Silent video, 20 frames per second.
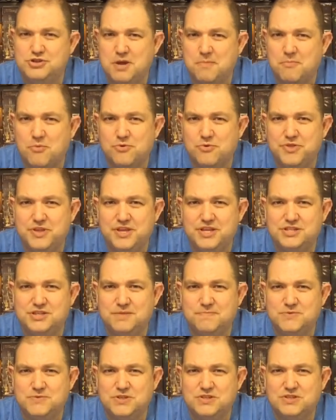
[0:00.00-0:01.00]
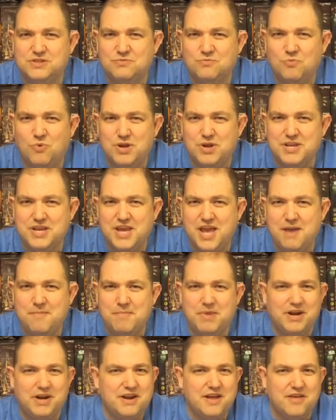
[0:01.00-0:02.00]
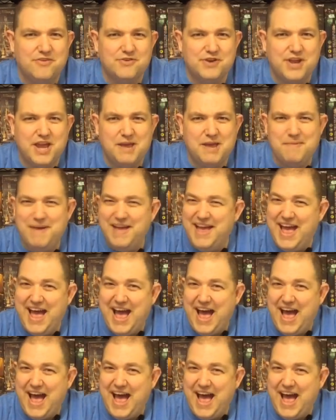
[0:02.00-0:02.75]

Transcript: number with the Egyptians in one game and another game,